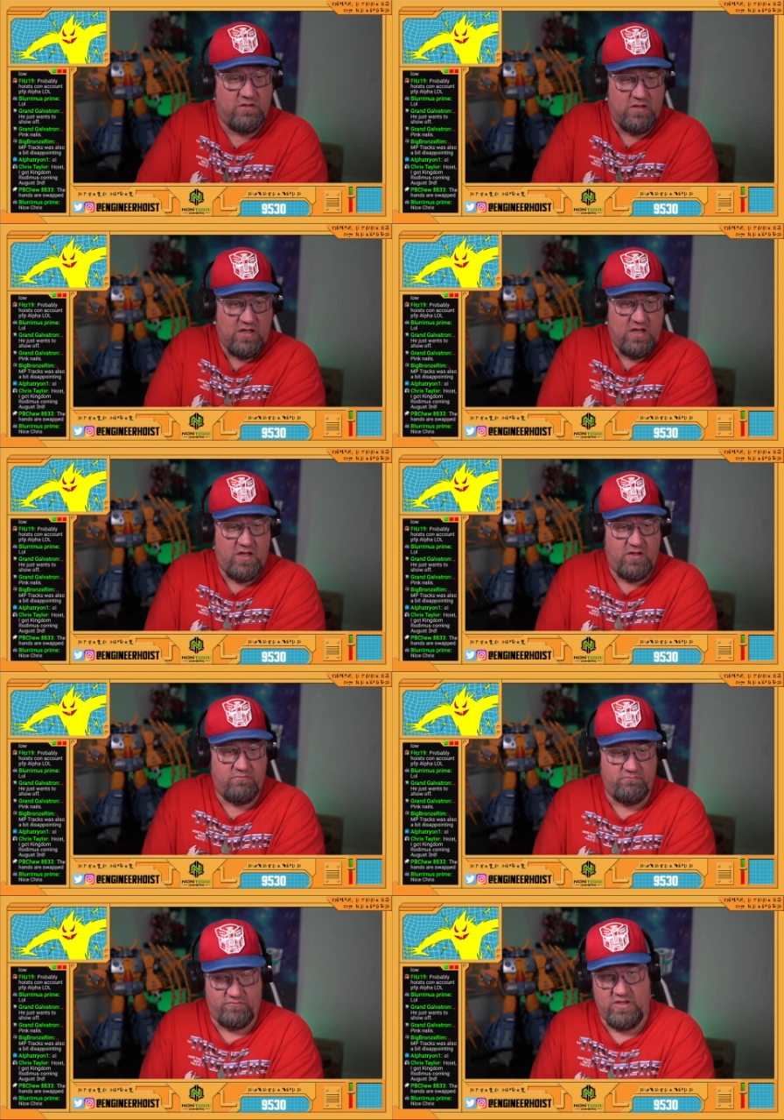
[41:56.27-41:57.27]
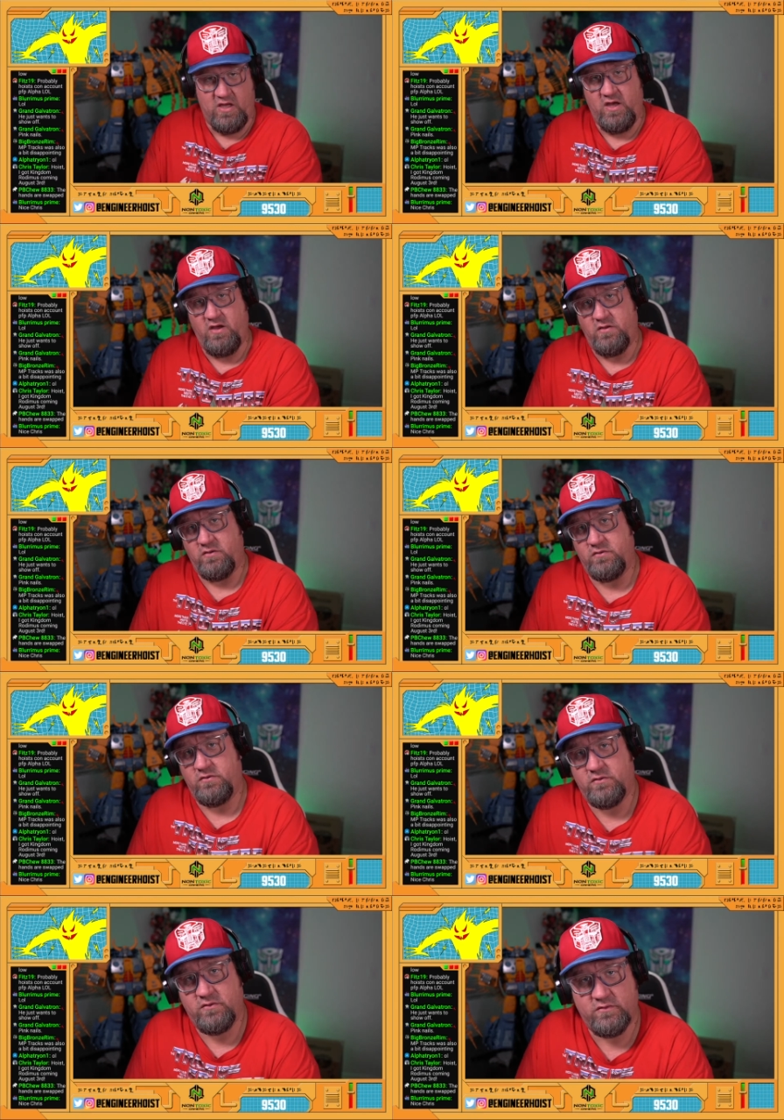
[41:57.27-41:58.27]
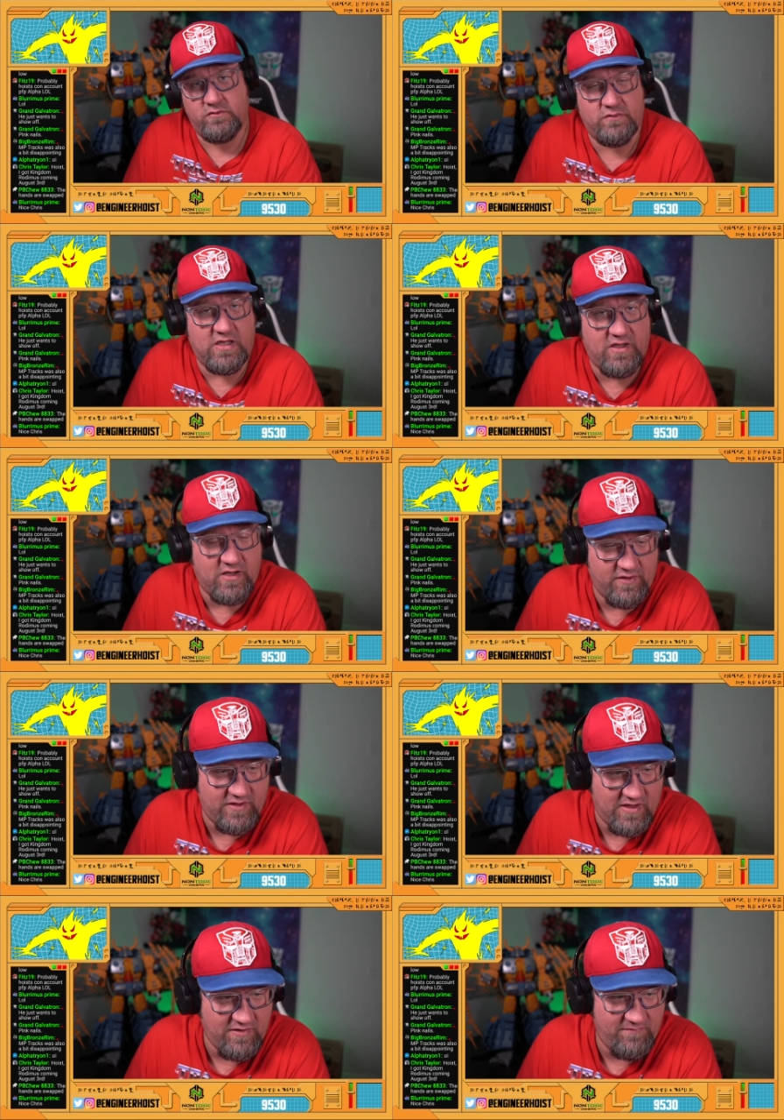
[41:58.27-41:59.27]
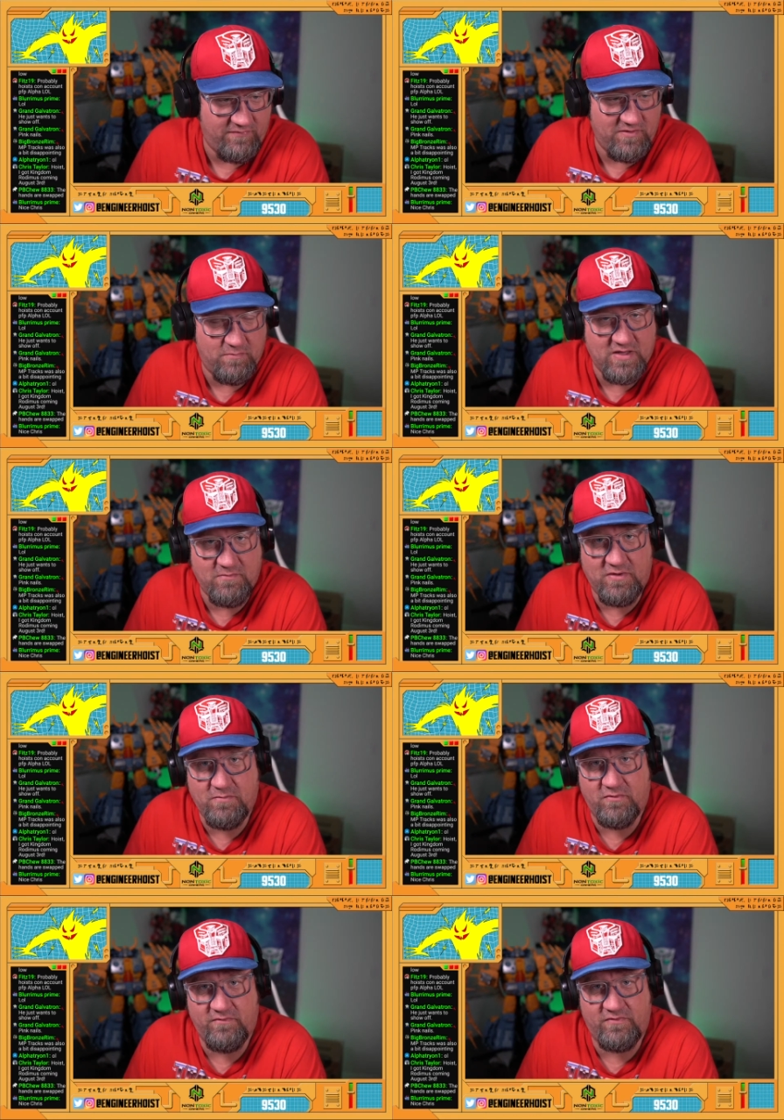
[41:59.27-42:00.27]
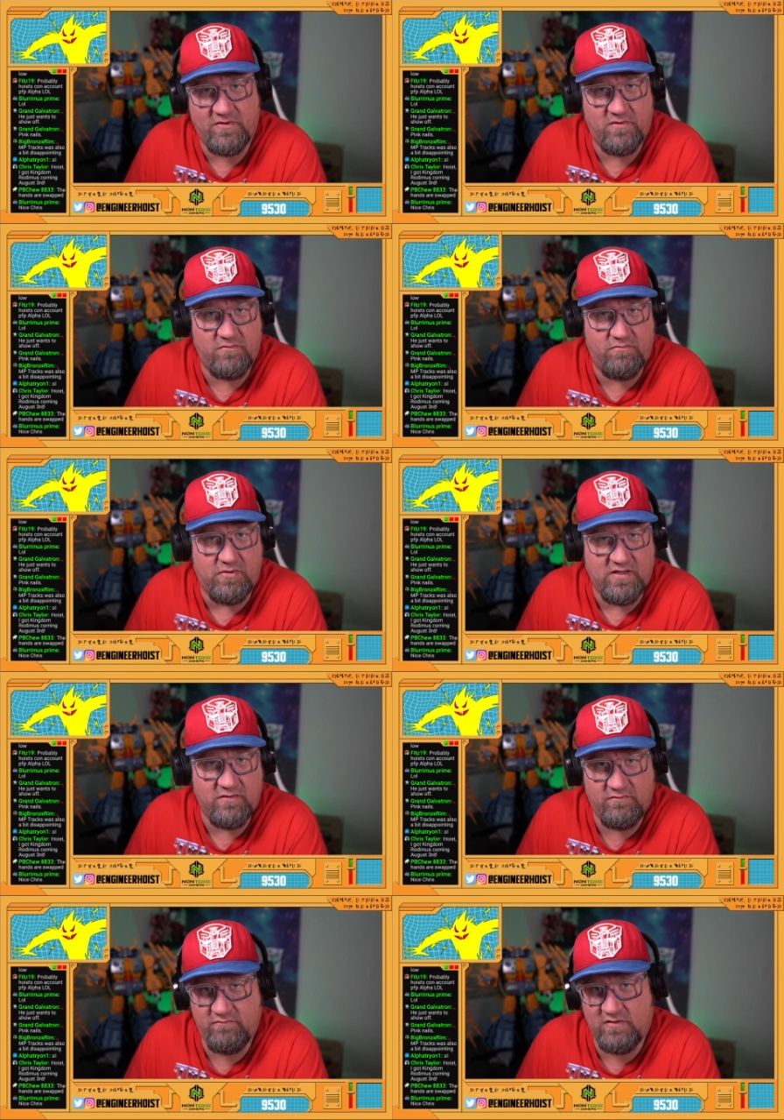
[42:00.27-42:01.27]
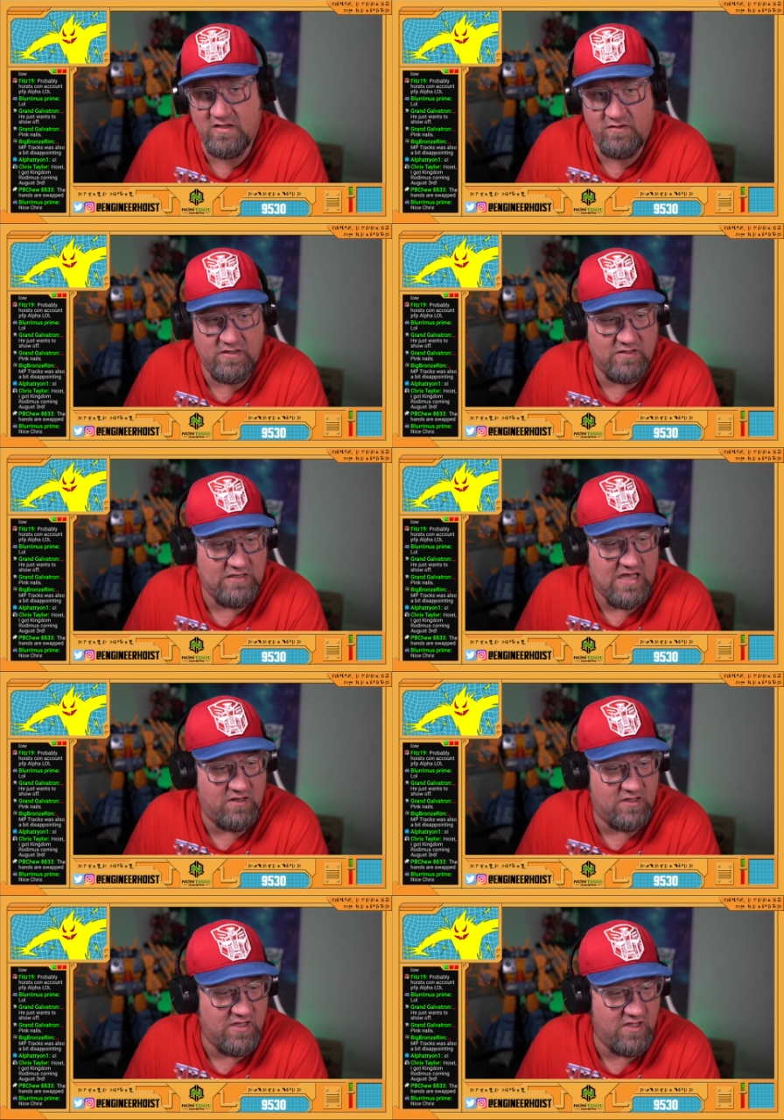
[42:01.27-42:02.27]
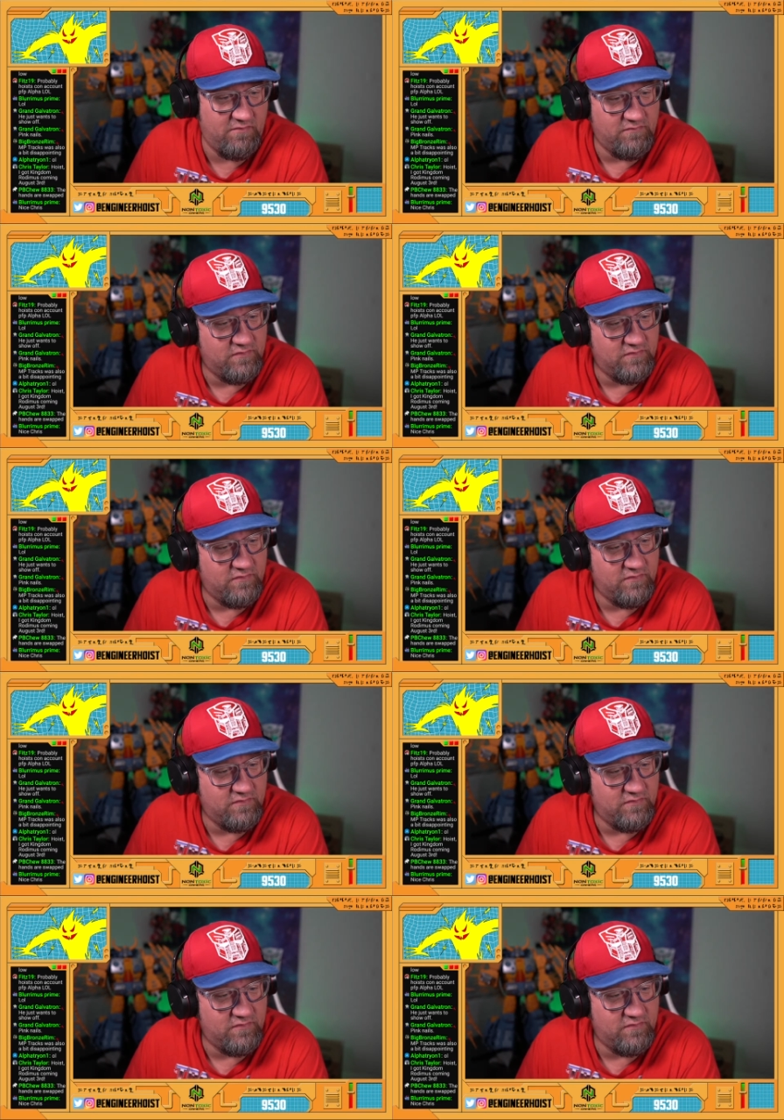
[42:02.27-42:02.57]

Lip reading: Yeah. I definitely ban people if they're getting out of line.